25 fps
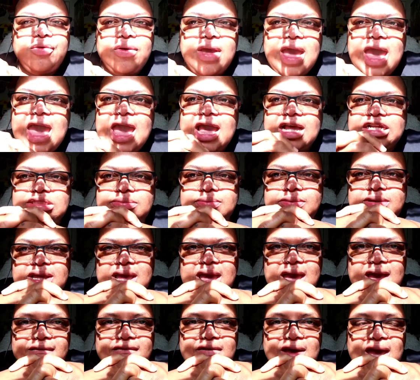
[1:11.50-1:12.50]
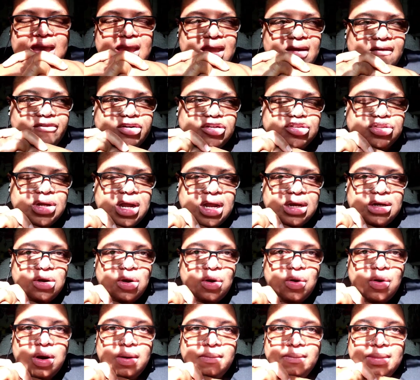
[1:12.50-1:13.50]
you ask me, have I ever tried to
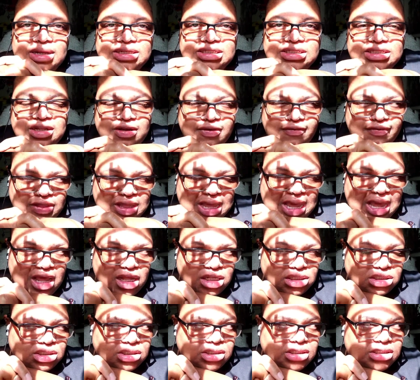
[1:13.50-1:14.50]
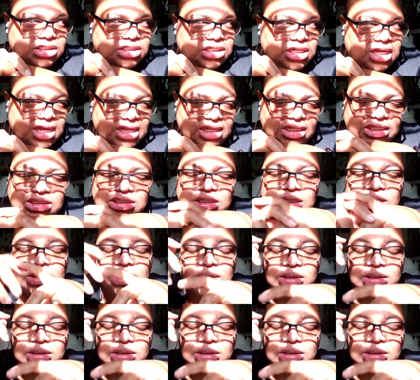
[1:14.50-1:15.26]
harm myself? The answer is yes.